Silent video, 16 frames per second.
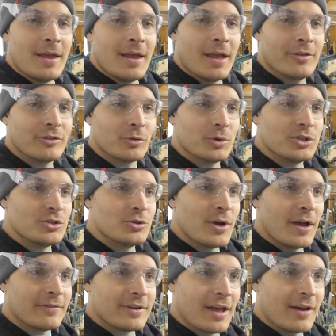and so we do
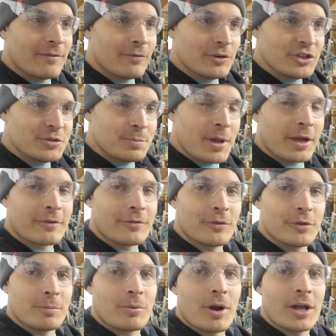have to have respect for
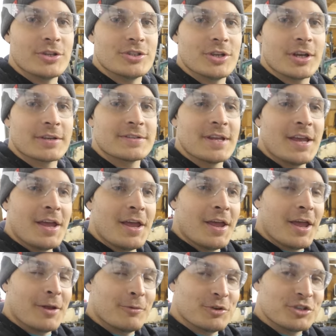the project
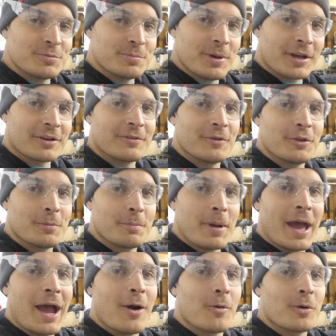and respect for the
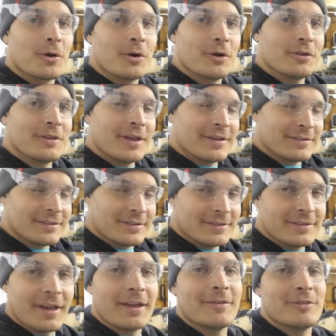power that is
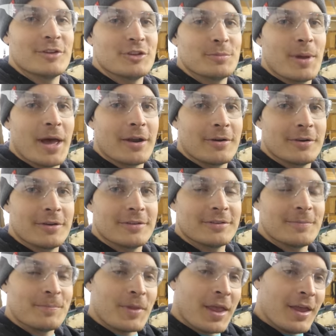inside of these batteries.